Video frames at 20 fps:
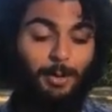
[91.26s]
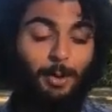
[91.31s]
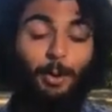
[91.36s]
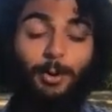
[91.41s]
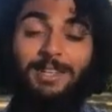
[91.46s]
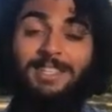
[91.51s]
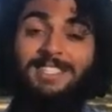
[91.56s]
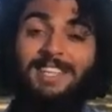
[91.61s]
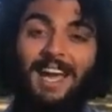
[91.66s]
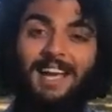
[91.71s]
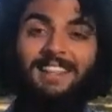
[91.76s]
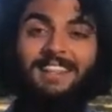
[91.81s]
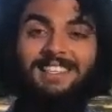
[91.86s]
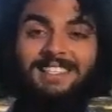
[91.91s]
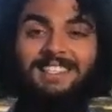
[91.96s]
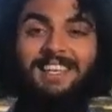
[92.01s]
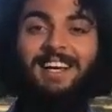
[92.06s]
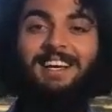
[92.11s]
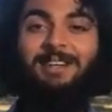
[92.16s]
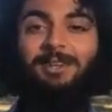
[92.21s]
go inside
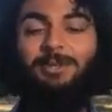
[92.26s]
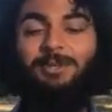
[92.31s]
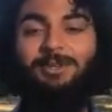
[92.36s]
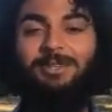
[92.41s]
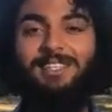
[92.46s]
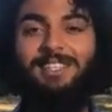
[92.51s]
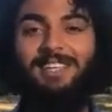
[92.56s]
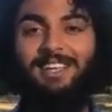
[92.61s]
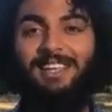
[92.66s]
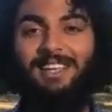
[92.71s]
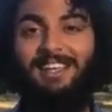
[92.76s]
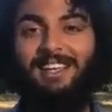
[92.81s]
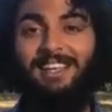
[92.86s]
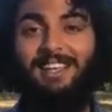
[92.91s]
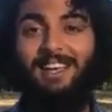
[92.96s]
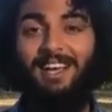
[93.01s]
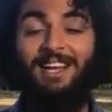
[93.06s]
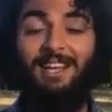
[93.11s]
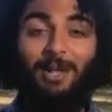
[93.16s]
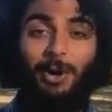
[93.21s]
this cocoon
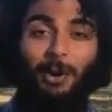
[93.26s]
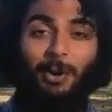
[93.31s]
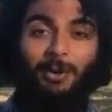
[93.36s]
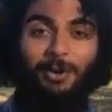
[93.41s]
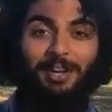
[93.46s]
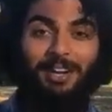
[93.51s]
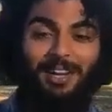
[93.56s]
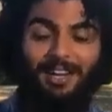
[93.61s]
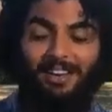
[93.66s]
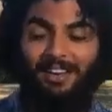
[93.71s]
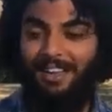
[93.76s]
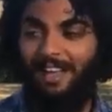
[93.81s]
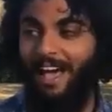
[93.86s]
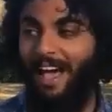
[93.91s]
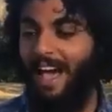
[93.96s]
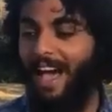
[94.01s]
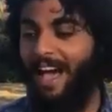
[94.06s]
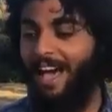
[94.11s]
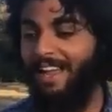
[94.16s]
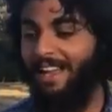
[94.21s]
alone
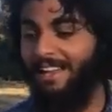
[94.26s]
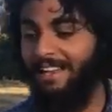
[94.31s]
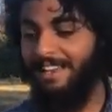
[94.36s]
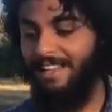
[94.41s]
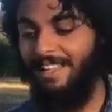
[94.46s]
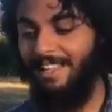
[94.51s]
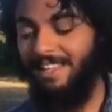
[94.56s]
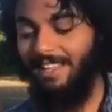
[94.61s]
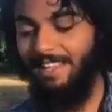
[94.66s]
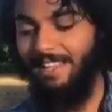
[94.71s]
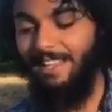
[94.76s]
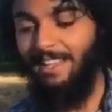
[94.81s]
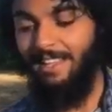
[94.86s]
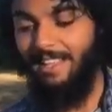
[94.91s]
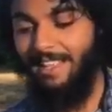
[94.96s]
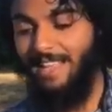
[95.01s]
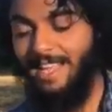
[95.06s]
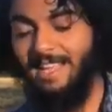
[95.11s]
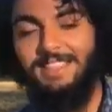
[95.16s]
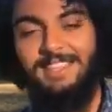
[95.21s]
and
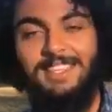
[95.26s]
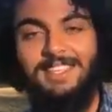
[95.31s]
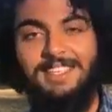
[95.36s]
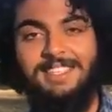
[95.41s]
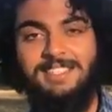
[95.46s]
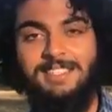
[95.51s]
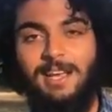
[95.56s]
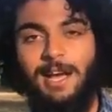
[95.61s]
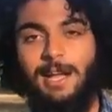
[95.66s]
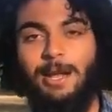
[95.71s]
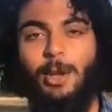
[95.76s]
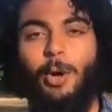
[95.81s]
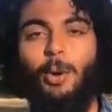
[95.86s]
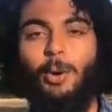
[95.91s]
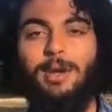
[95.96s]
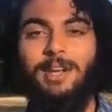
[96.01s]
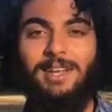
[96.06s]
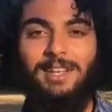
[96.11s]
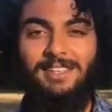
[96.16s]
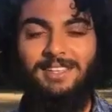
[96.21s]
in this
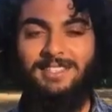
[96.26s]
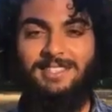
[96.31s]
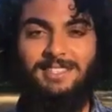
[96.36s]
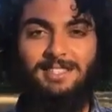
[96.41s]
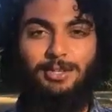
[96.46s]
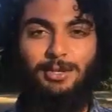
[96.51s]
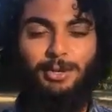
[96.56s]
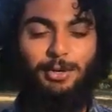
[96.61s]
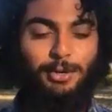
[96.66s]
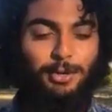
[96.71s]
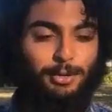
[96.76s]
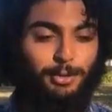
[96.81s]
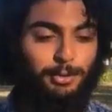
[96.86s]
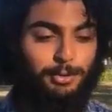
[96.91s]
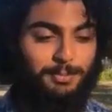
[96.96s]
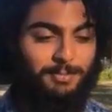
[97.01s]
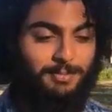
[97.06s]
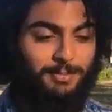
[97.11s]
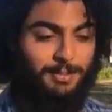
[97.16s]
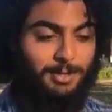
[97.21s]
aloneness
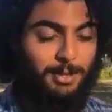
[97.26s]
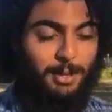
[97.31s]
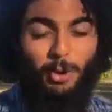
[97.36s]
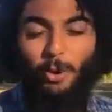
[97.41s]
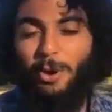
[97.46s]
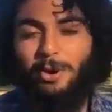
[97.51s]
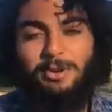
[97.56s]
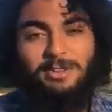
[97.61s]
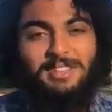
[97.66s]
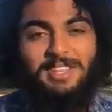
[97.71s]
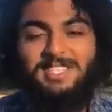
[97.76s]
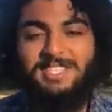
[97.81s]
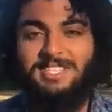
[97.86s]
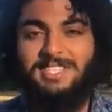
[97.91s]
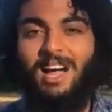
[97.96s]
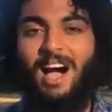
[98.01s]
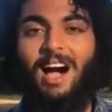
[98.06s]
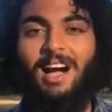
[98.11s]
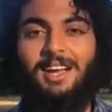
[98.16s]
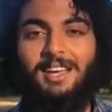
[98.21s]
you go into this
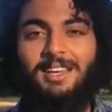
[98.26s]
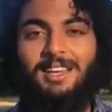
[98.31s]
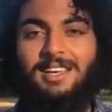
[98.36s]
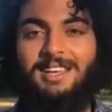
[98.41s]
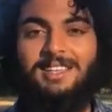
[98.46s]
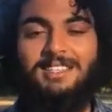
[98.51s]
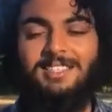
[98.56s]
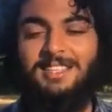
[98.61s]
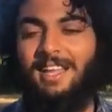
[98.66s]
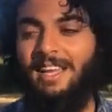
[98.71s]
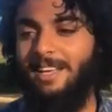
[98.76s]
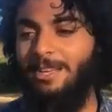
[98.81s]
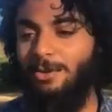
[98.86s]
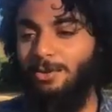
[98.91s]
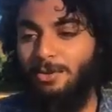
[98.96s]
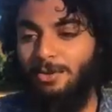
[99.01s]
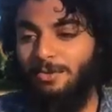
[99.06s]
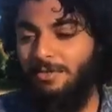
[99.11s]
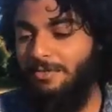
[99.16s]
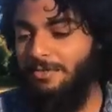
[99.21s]
darkness like
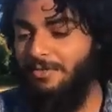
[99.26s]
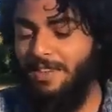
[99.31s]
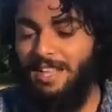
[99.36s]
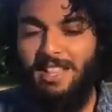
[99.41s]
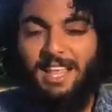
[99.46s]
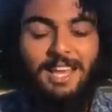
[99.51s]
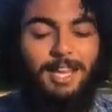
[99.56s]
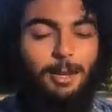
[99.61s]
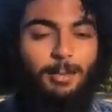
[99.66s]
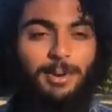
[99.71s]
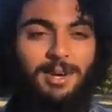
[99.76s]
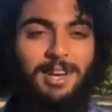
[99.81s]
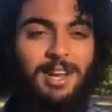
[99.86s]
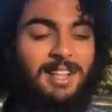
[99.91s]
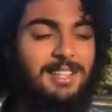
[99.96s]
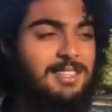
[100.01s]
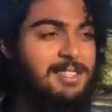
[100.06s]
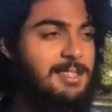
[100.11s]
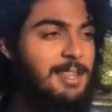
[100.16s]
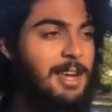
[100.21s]
you don't feel anyone
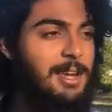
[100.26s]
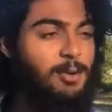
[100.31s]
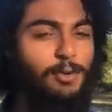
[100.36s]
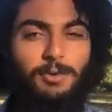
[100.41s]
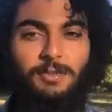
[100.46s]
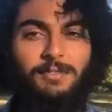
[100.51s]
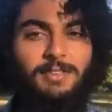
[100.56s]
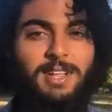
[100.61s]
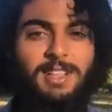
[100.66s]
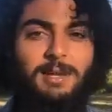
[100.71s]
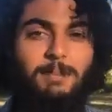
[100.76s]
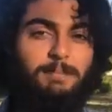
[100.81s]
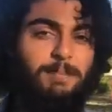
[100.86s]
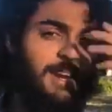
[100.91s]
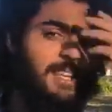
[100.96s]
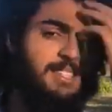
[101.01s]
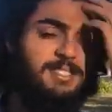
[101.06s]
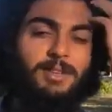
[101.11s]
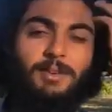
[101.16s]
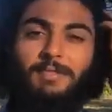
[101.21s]
else there you don't feel the
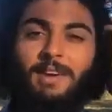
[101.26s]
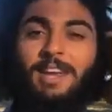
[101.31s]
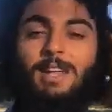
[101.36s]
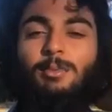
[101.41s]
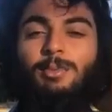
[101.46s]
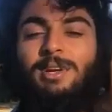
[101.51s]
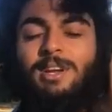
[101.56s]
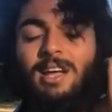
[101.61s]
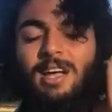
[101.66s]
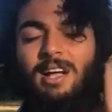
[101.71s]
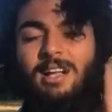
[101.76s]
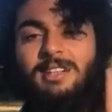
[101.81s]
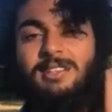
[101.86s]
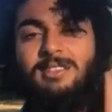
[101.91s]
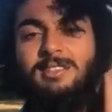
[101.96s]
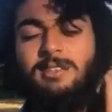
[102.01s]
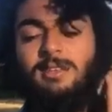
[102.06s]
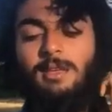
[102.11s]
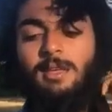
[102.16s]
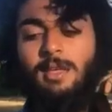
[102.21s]
presence of anyone
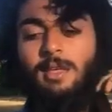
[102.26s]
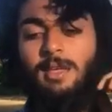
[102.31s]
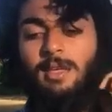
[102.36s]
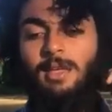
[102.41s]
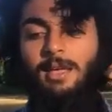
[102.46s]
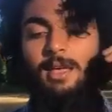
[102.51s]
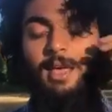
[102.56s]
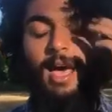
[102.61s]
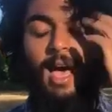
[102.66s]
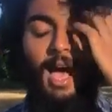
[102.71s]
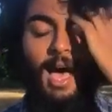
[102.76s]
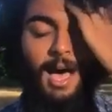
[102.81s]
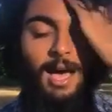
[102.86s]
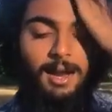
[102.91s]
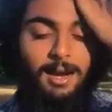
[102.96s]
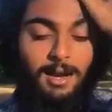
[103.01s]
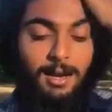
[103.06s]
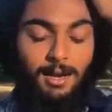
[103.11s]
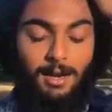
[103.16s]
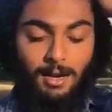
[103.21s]
else
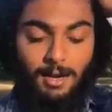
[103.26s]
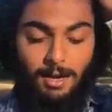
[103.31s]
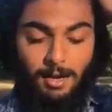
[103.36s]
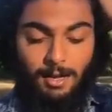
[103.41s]
and